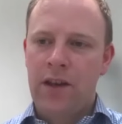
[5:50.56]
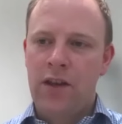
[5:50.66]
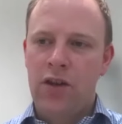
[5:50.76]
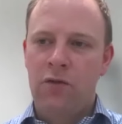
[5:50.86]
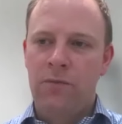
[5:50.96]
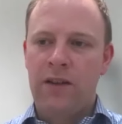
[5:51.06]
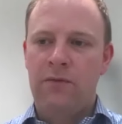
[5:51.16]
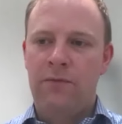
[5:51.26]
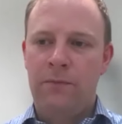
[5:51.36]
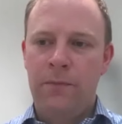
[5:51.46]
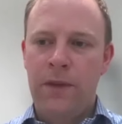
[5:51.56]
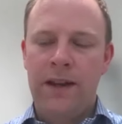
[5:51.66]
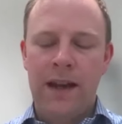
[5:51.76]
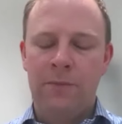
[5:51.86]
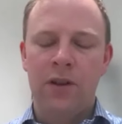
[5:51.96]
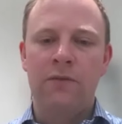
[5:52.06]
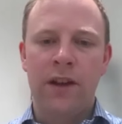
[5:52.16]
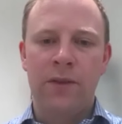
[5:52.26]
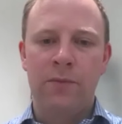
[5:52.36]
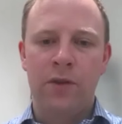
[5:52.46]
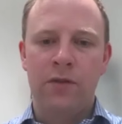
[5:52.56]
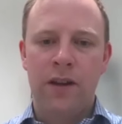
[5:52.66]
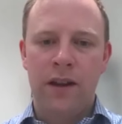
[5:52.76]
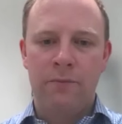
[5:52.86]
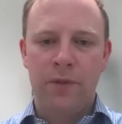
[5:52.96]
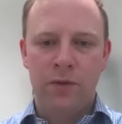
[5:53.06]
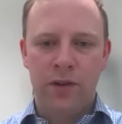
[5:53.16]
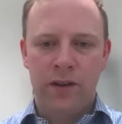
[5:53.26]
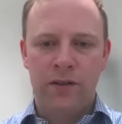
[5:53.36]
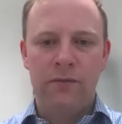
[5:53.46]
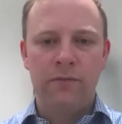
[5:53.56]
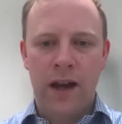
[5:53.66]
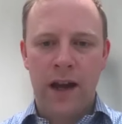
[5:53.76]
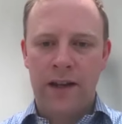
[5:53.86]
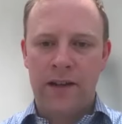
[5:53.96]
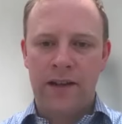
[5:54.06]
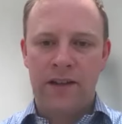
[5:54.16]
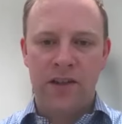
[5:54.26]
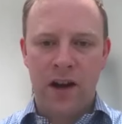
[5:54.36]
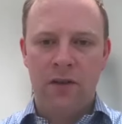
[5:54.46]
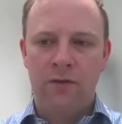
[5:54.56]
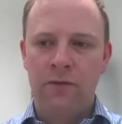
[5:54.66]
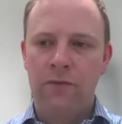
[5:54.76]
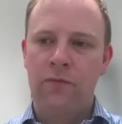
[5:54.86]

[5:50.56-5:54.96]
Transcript: you've made a big capital investment in buildings and in staff,